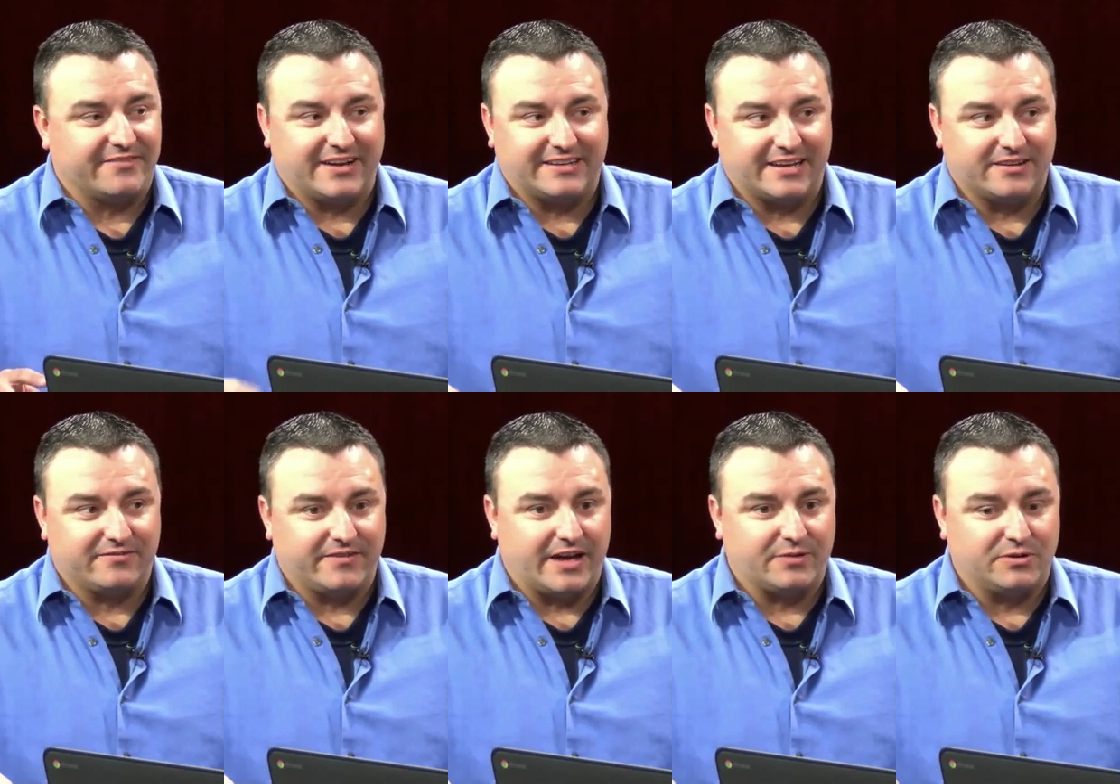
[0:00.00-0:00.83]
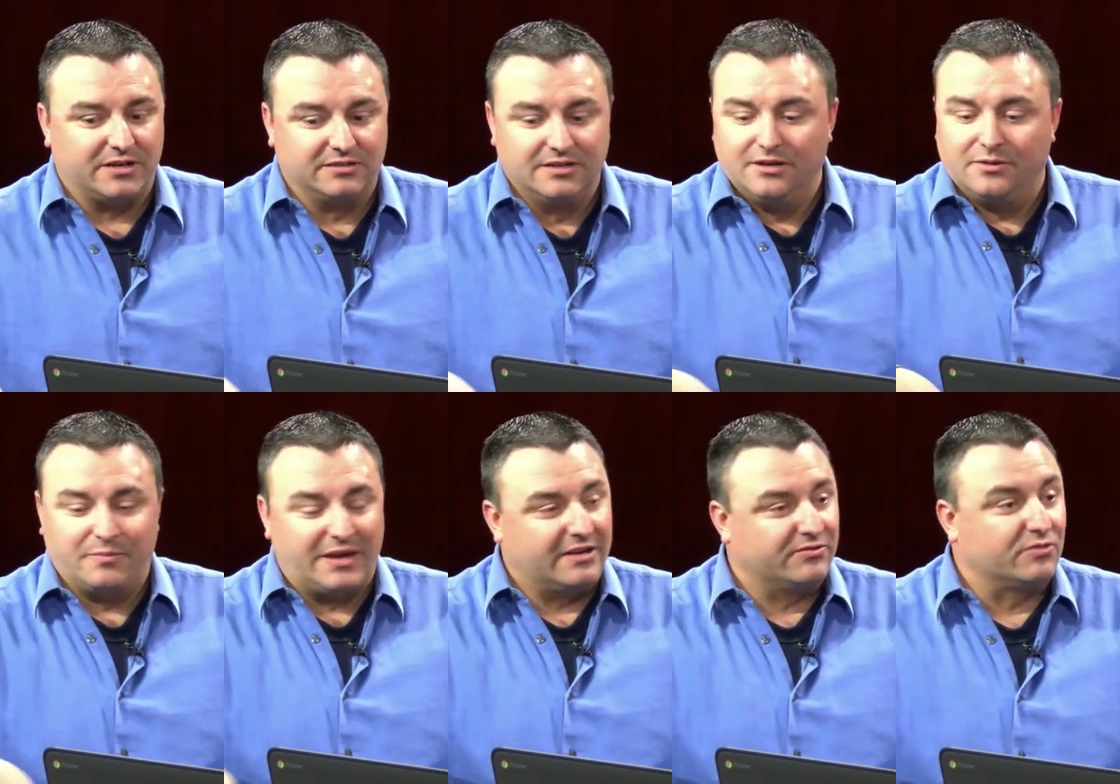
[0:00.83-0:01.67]
of identify, well,
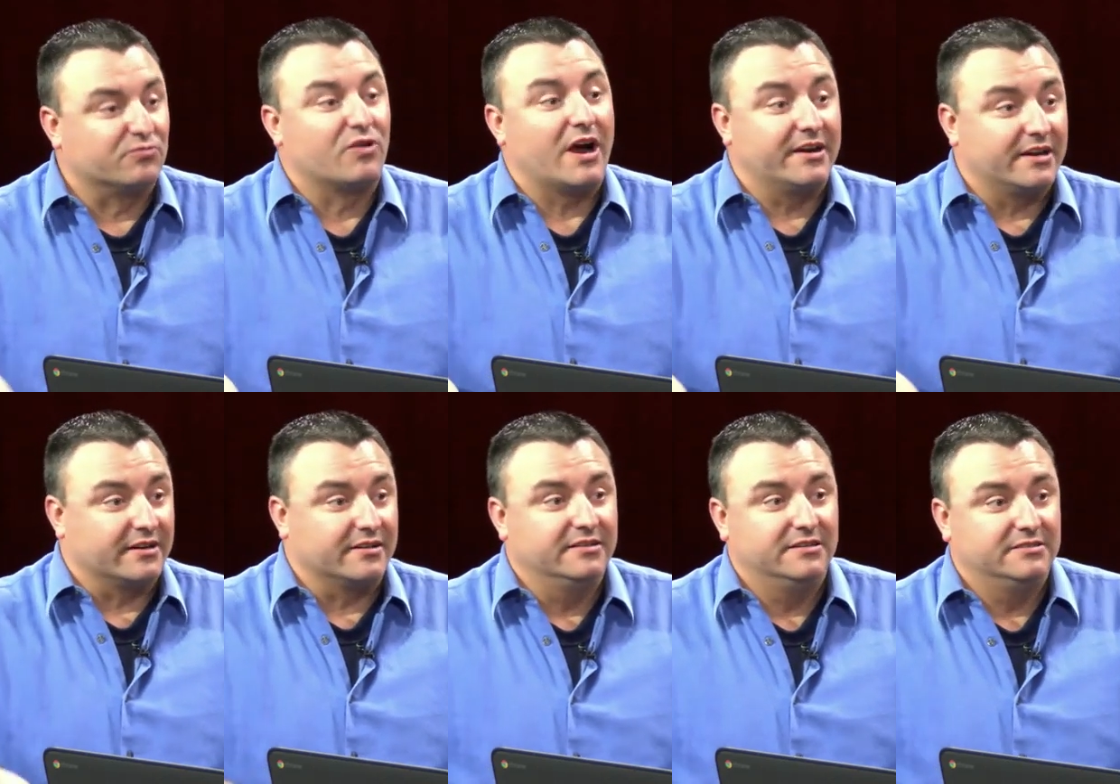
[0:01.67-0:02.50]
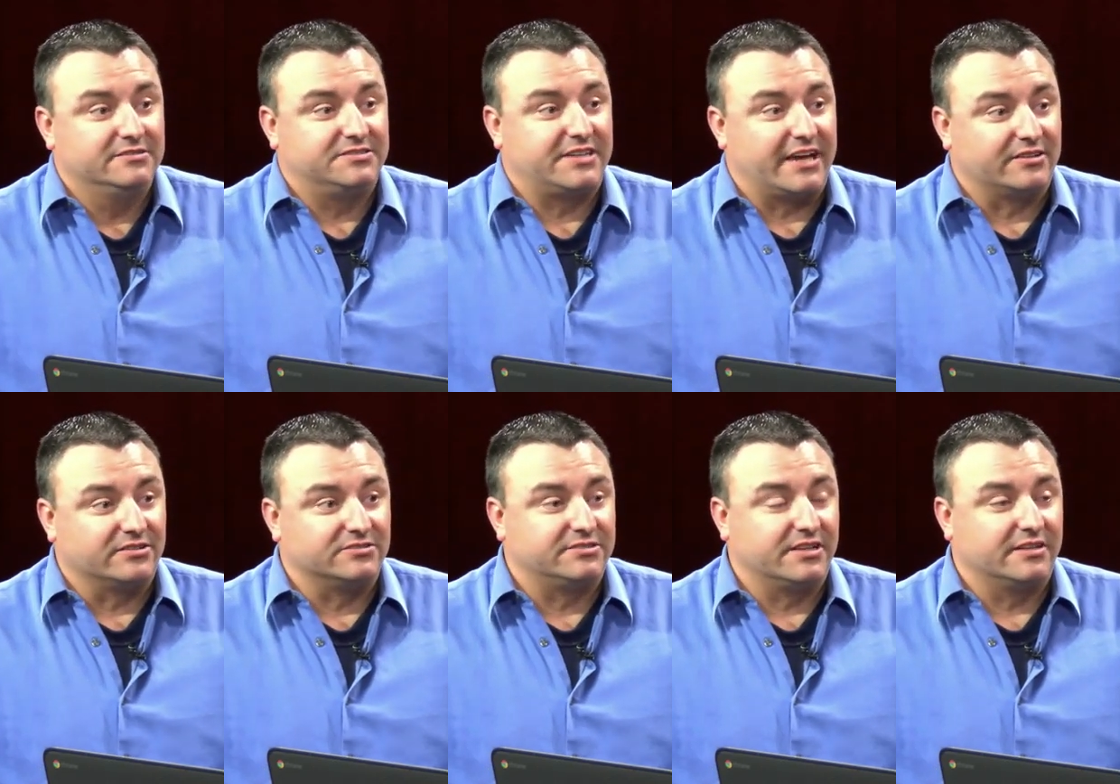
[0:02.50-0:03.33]
many of the writing
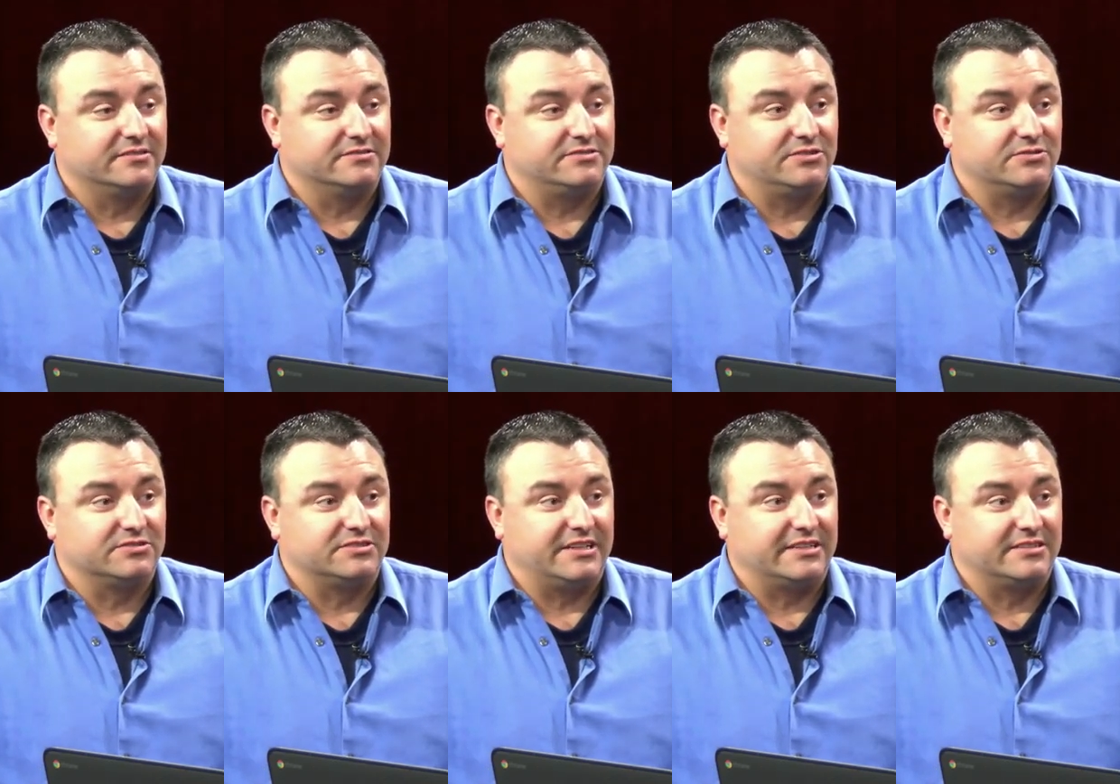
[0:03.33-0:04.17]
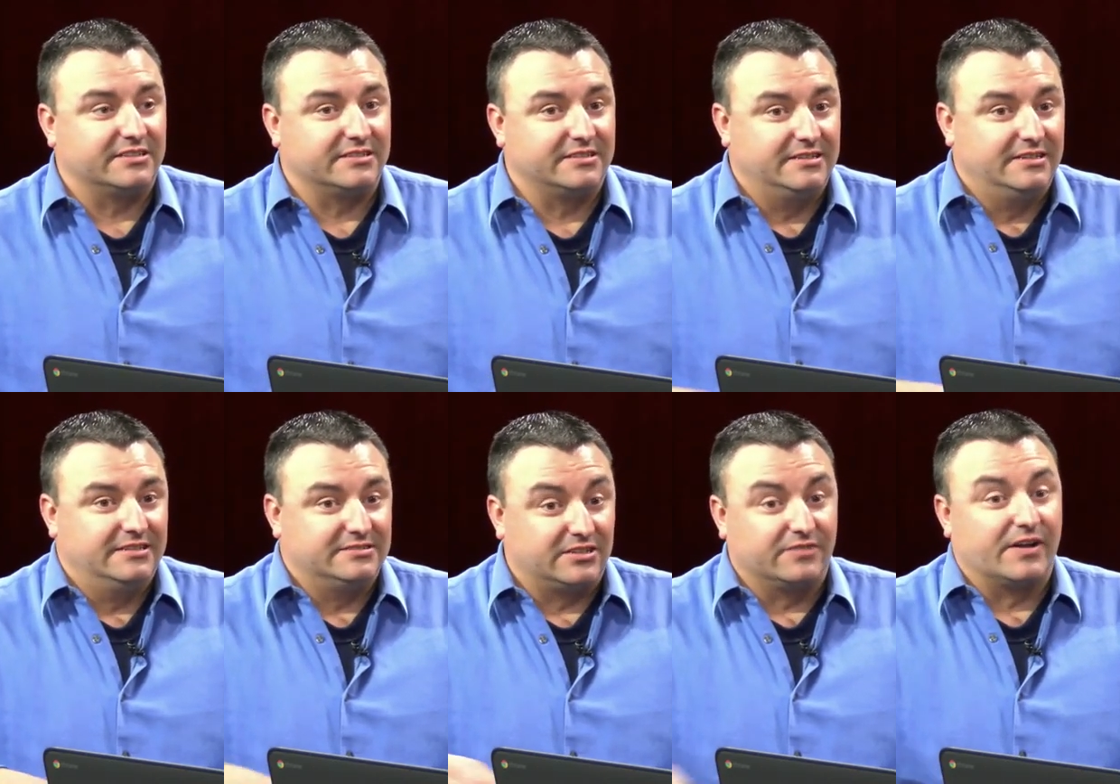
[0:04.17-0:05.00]
standards that students need to
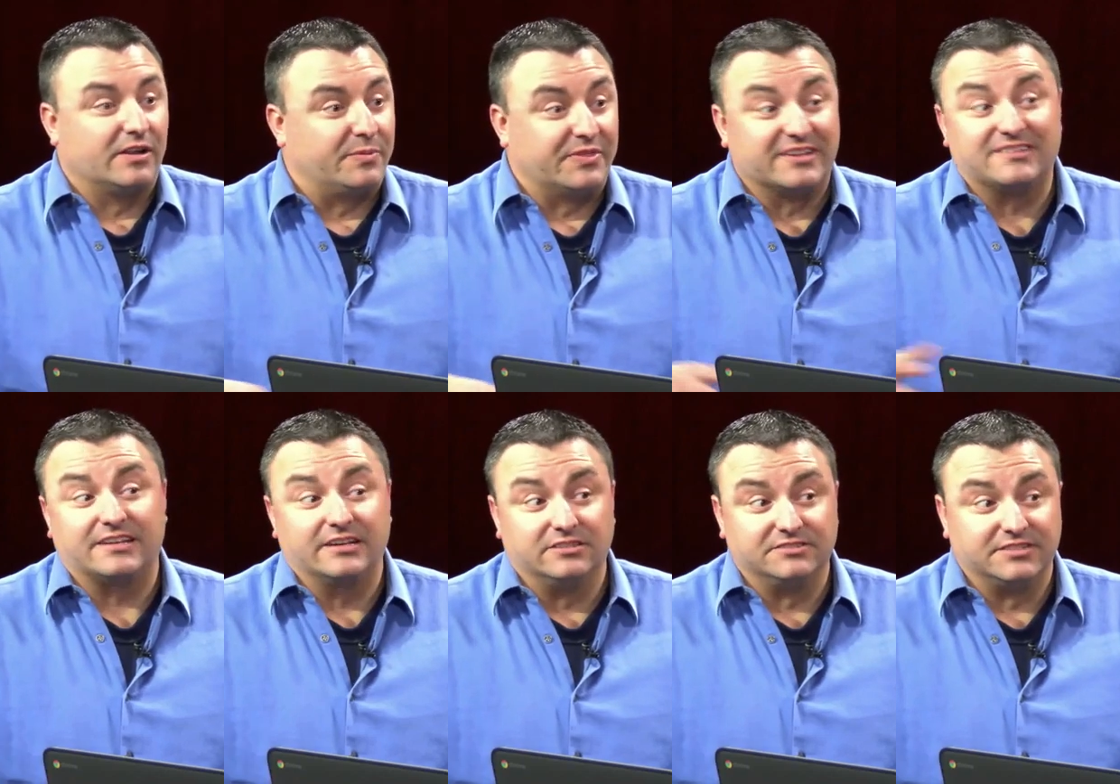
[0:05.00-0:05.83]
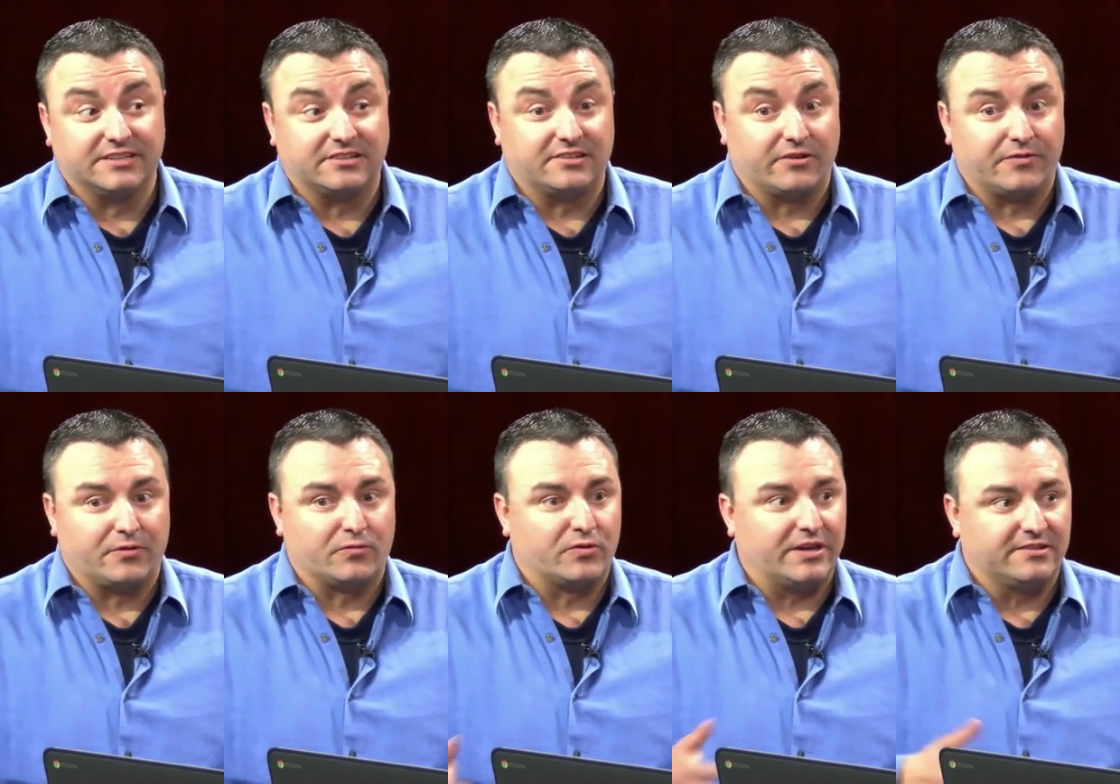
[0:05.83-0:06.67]
develop and the skills necessary for
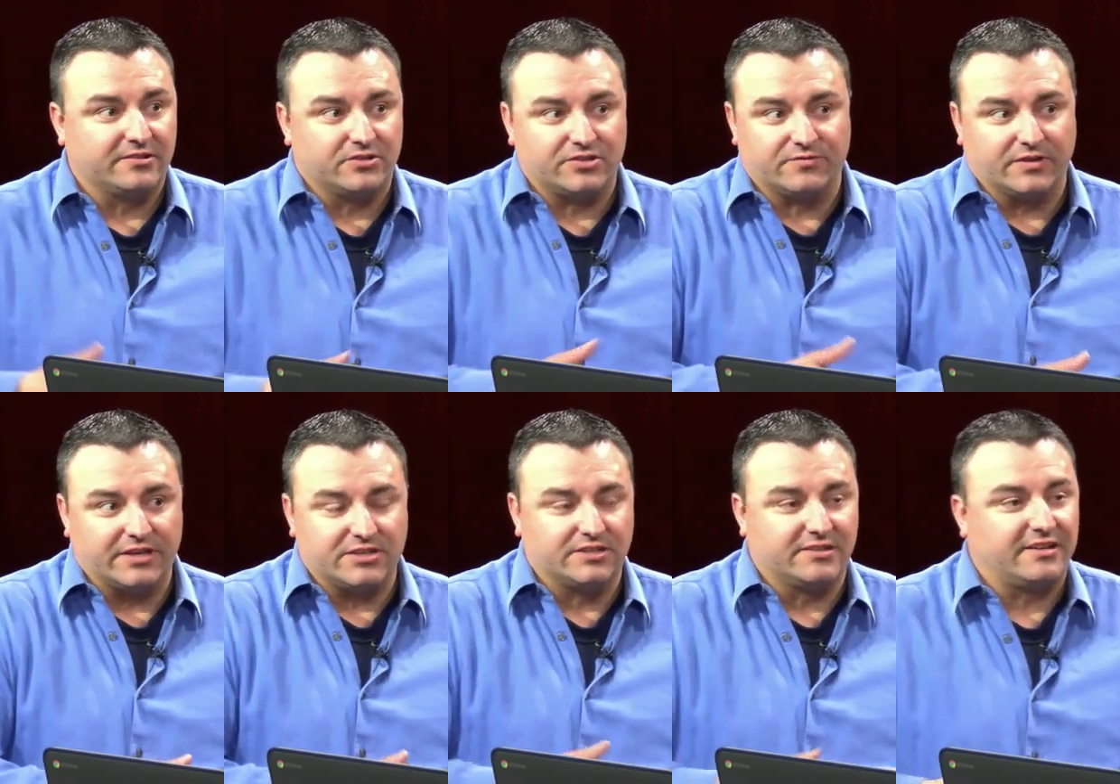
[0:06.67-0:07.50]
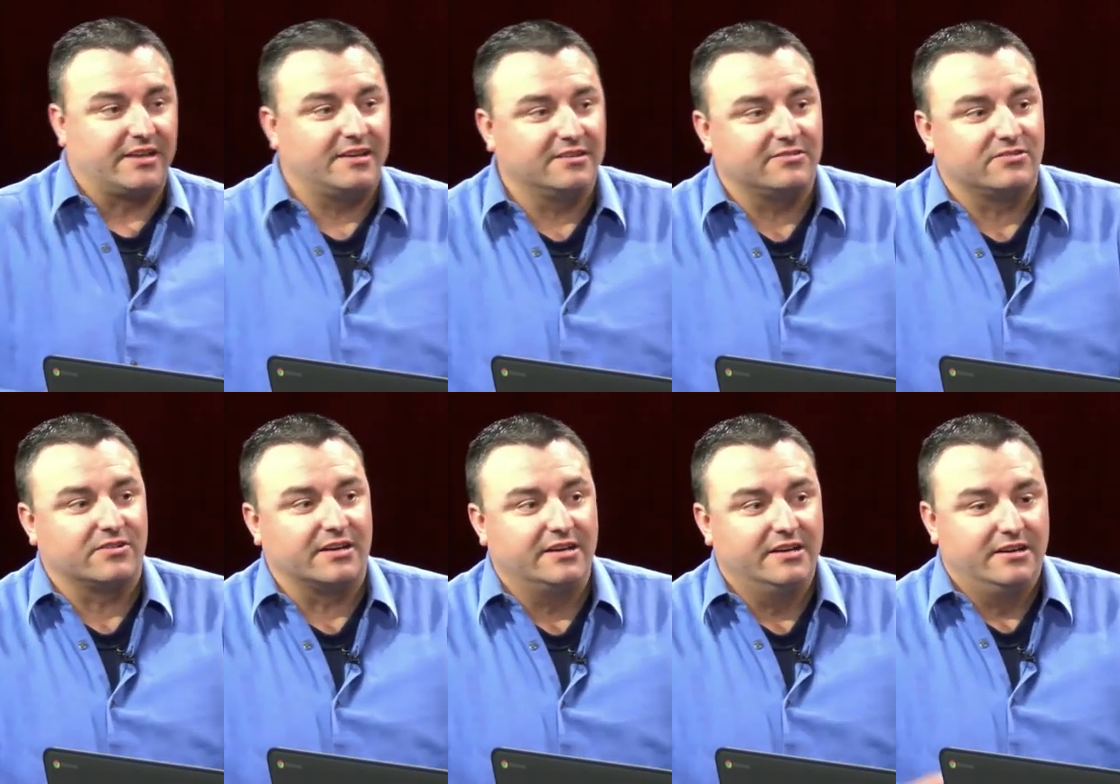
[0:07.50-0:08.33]
research in relation to, say,
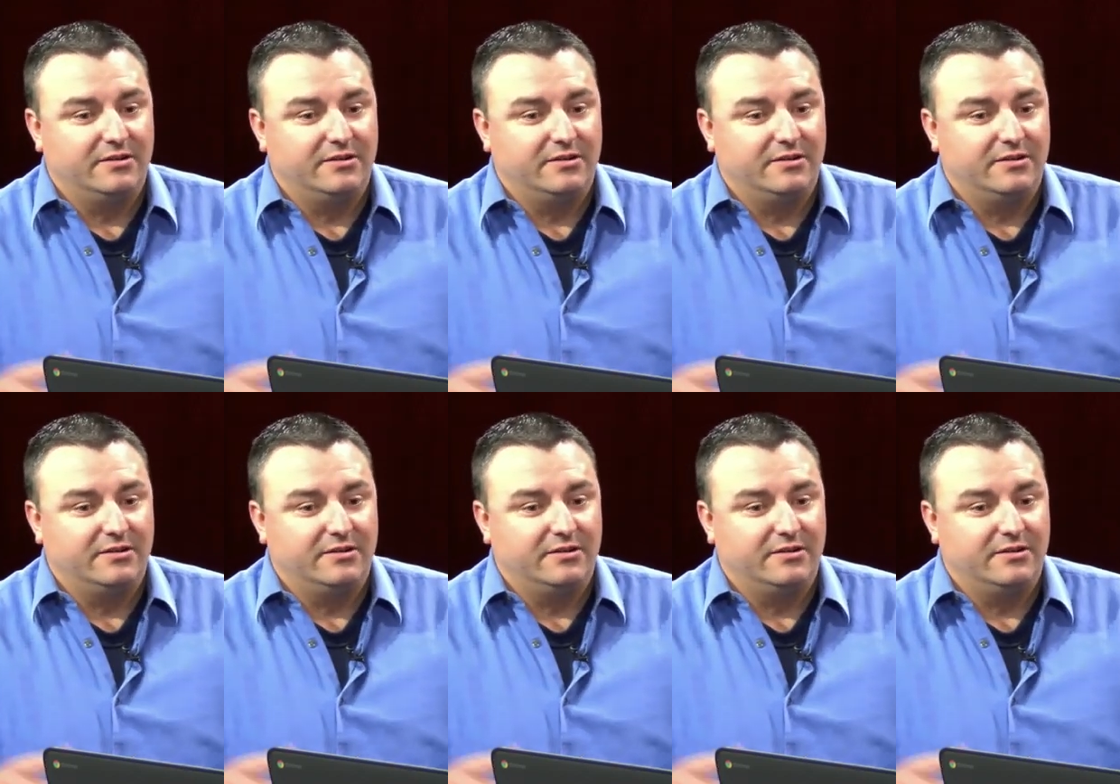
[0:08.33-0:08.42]
history.